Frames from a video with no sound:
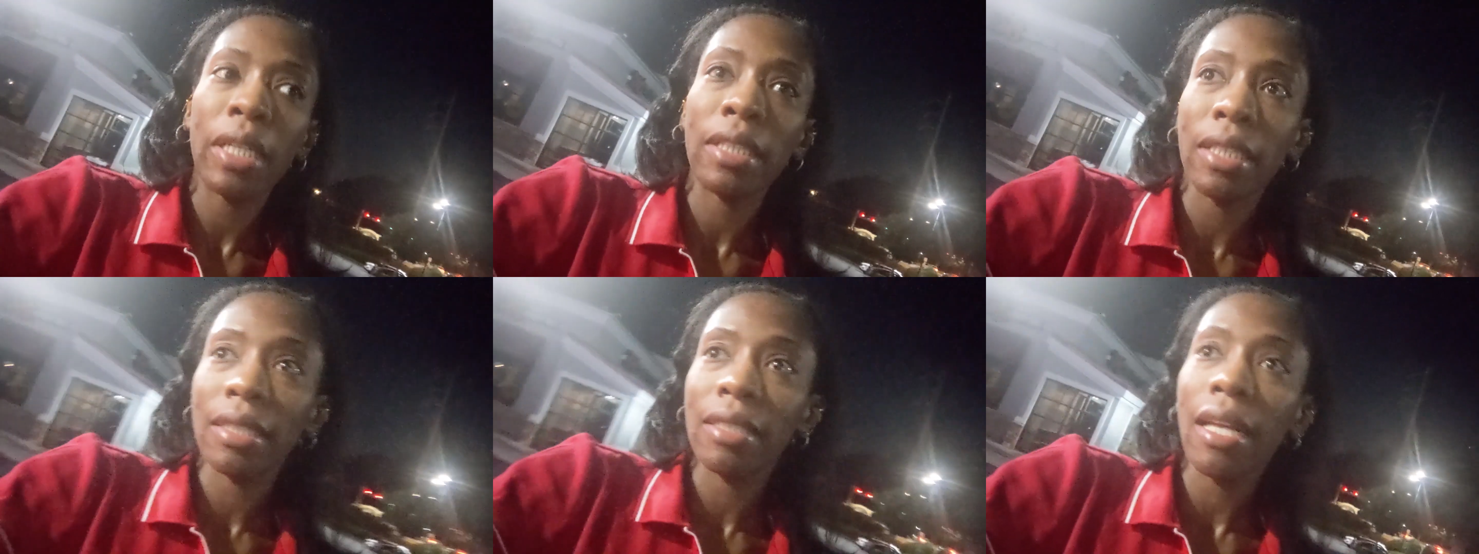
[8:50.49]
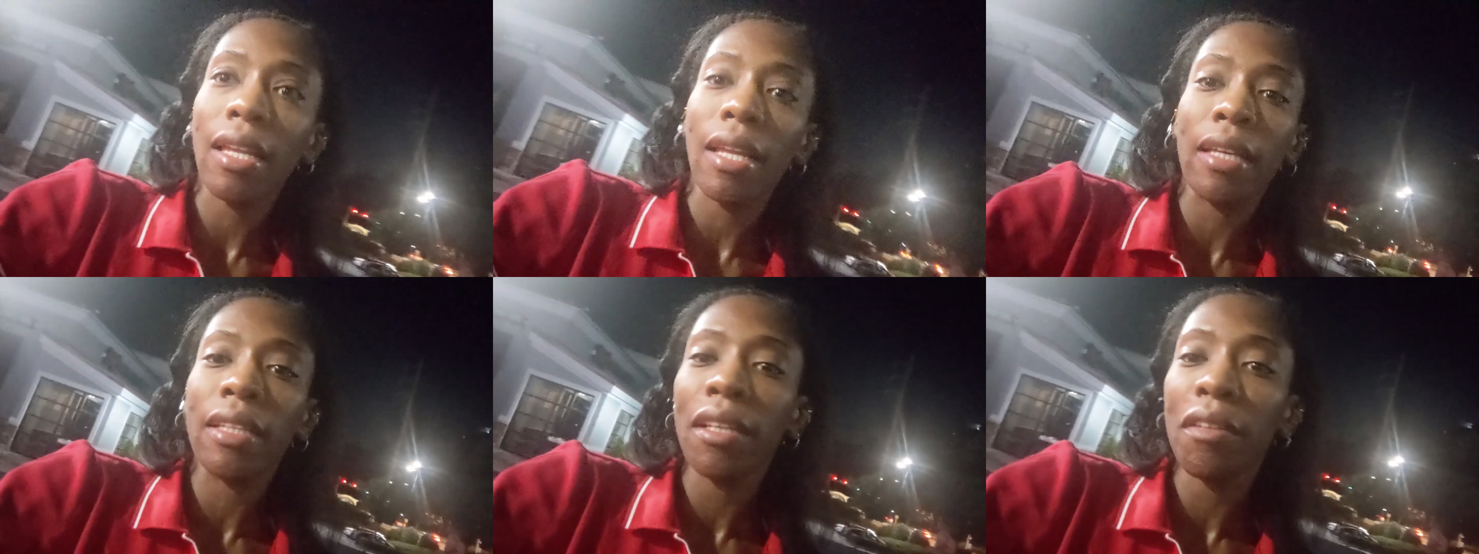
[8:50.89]
It's a cool
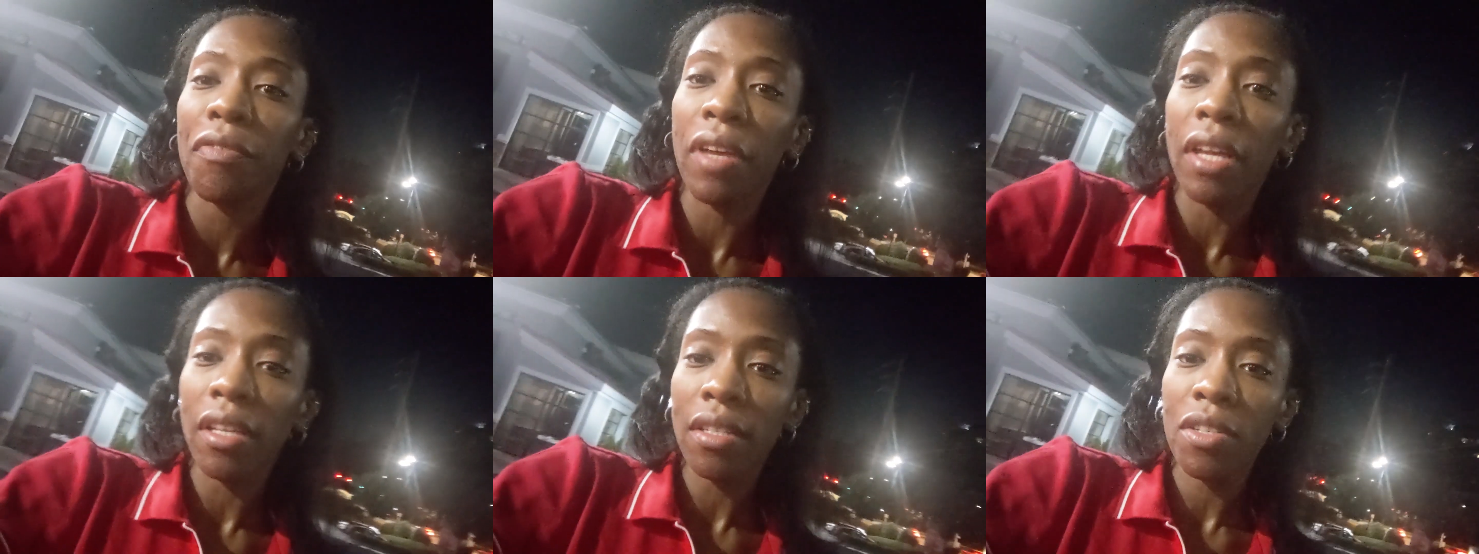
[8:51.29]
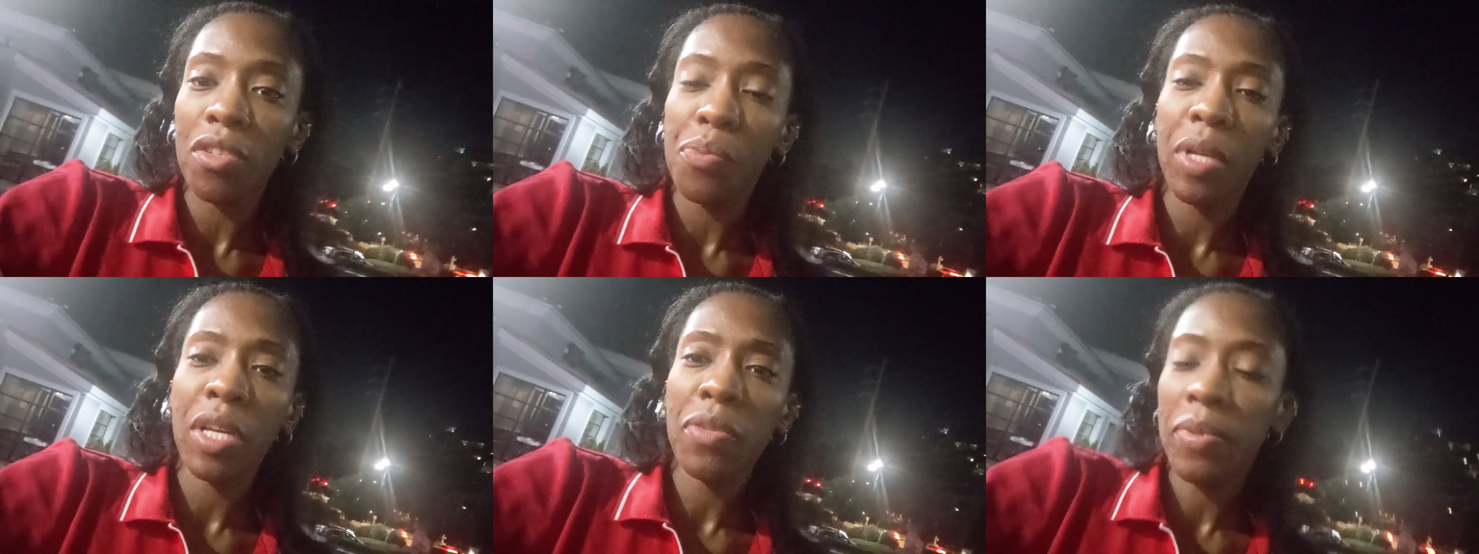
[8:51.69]
place. It's not like
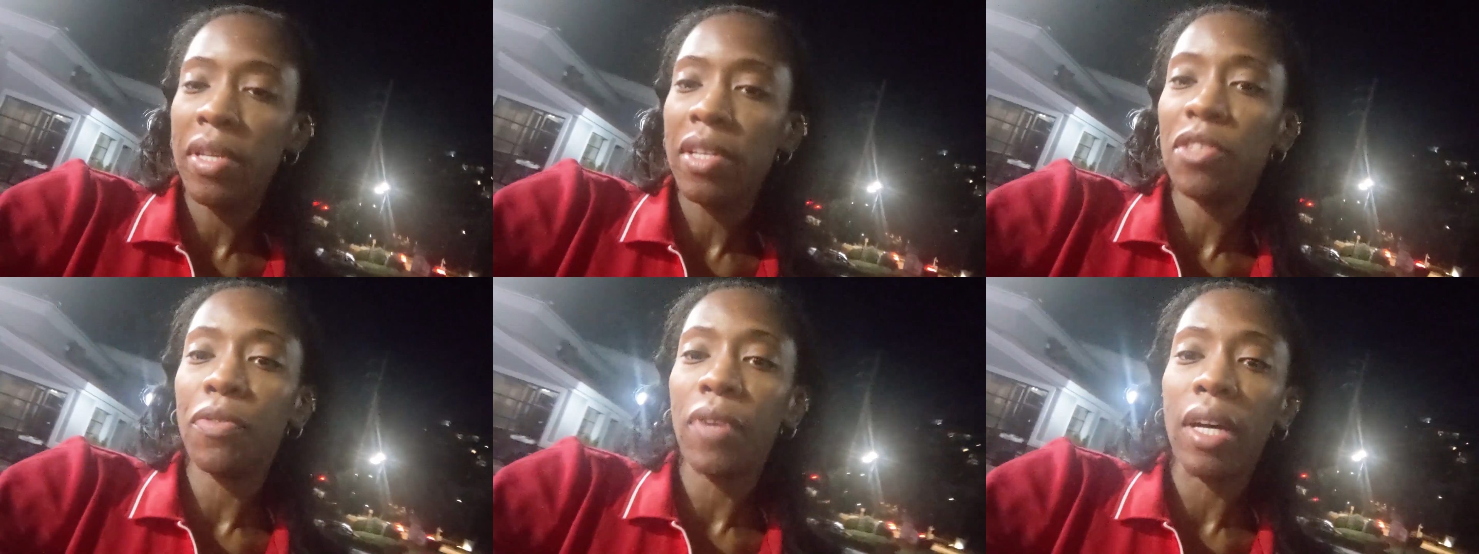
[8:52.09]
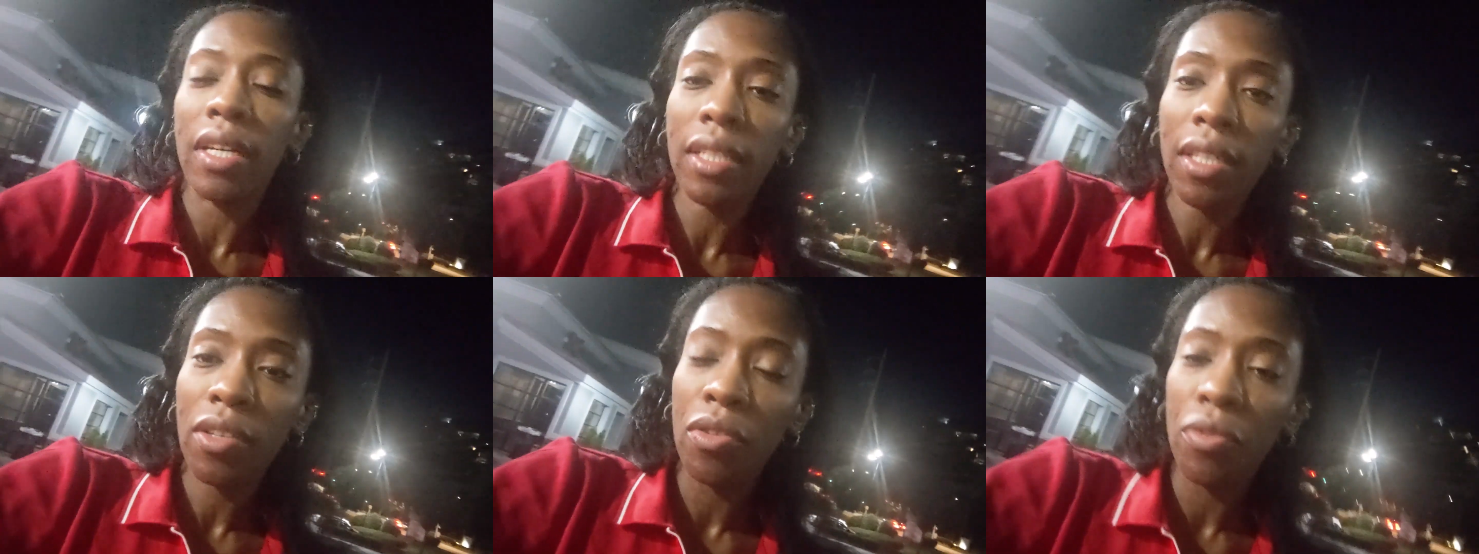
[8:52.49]
the fanciest
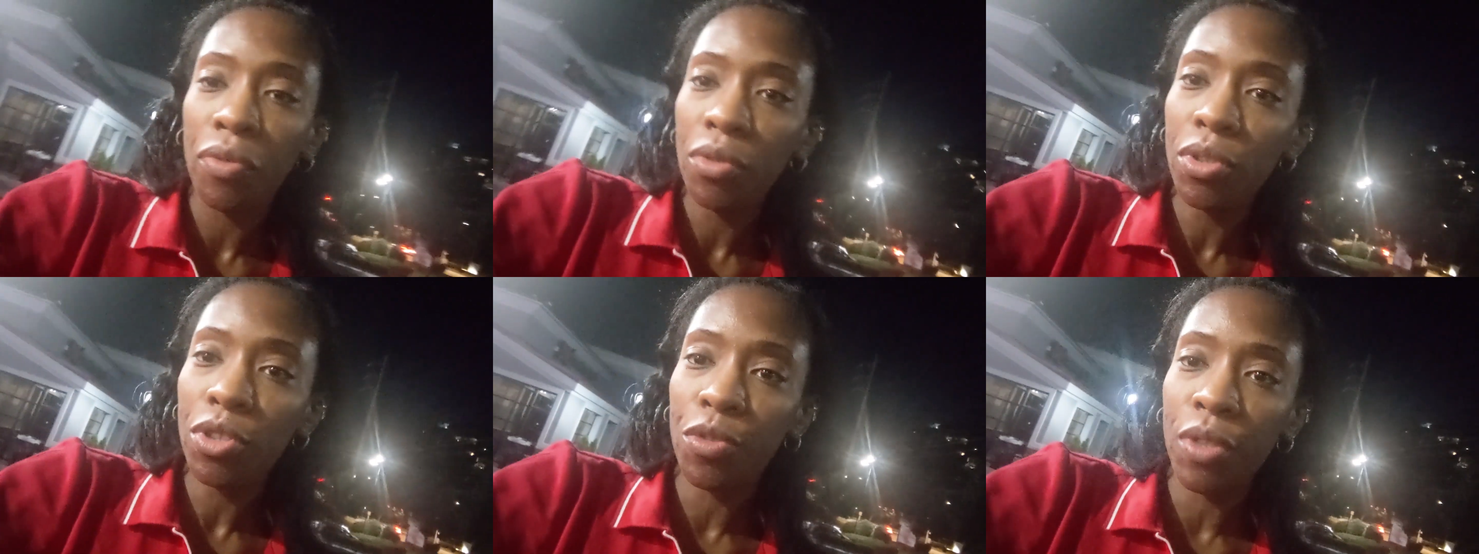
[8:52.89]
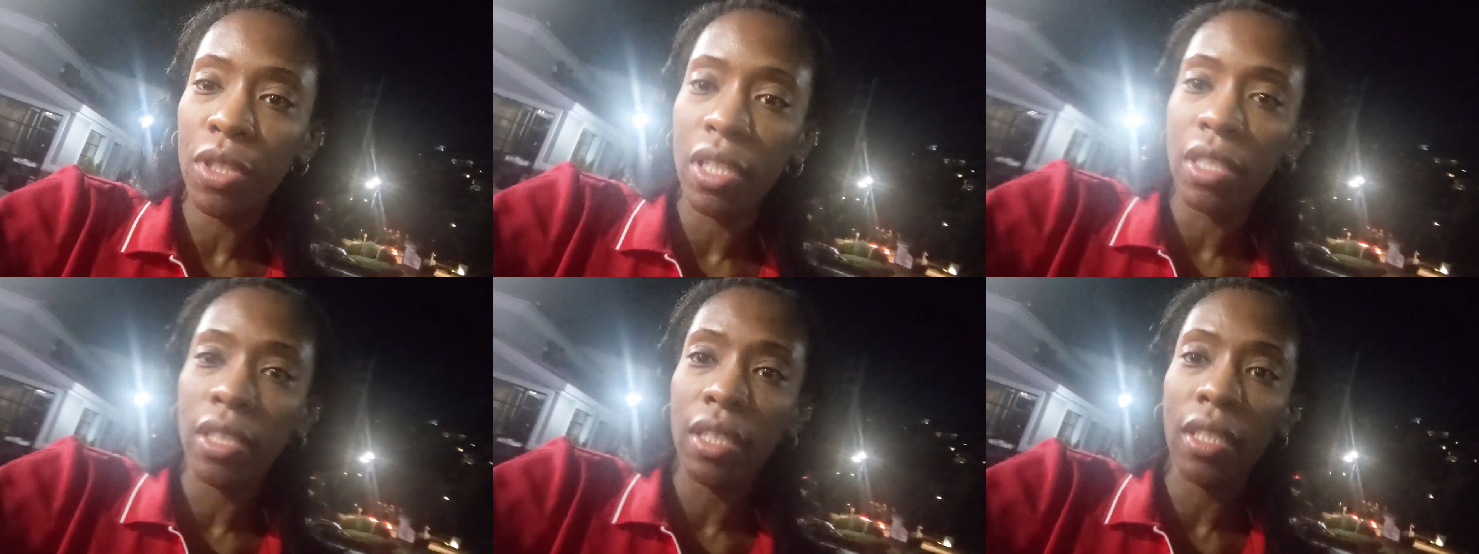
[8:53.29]
place, but that's fine
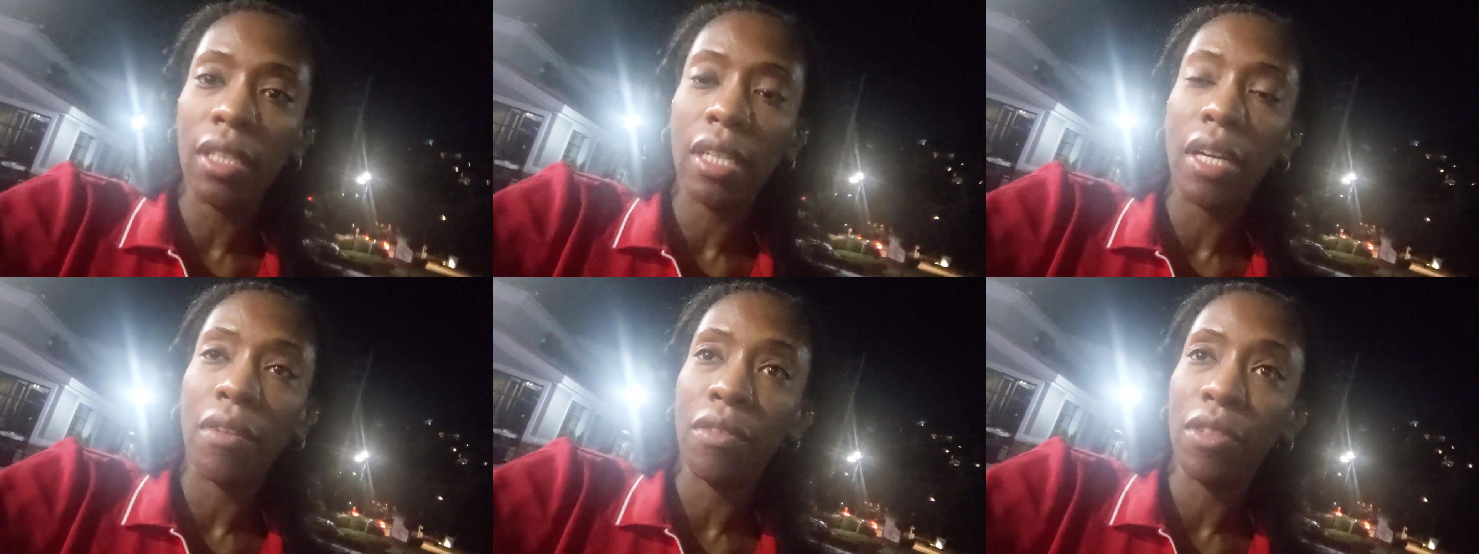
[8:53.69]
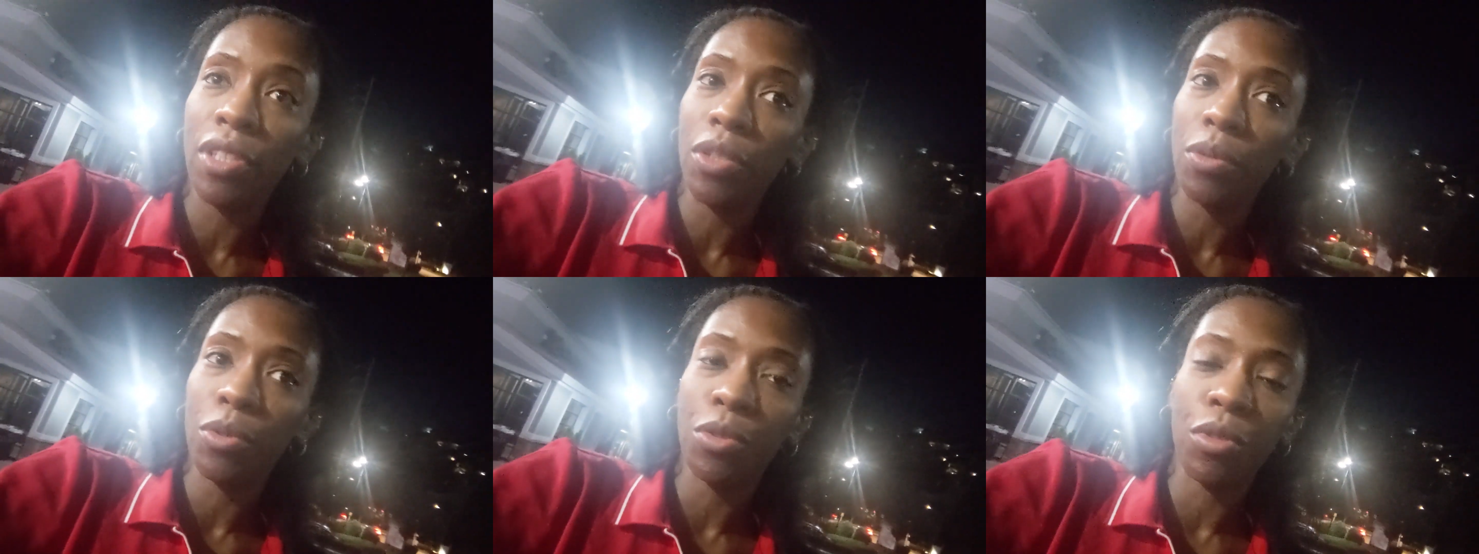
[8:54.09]
because the food is
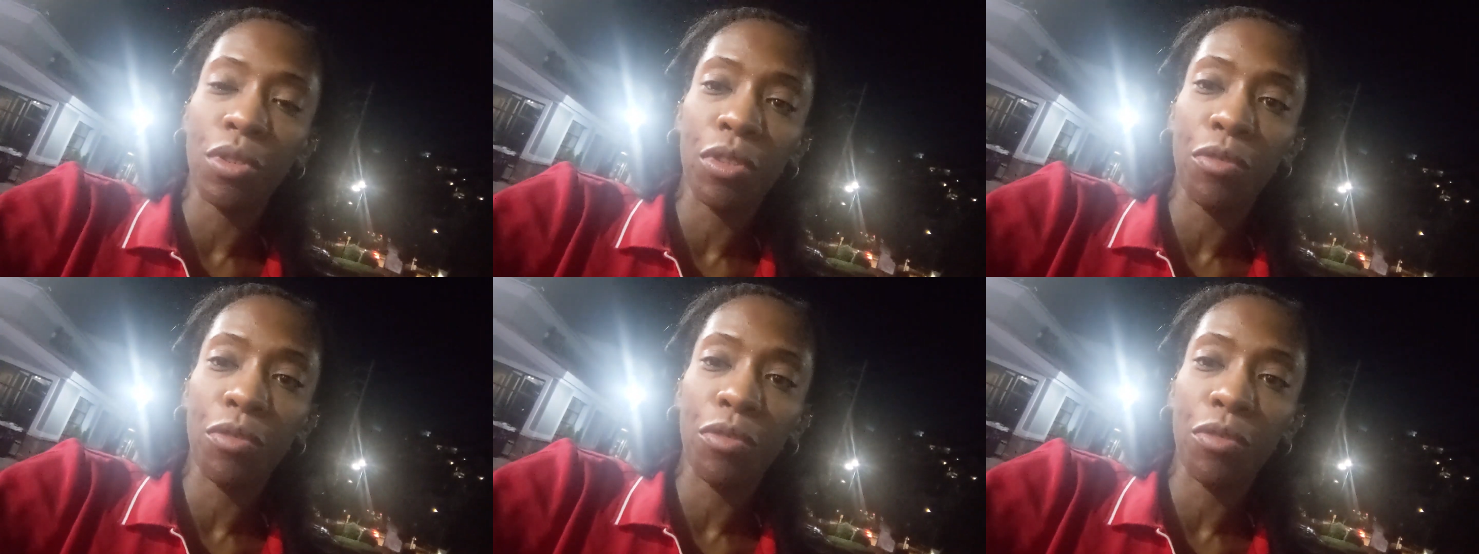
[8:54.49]
really good.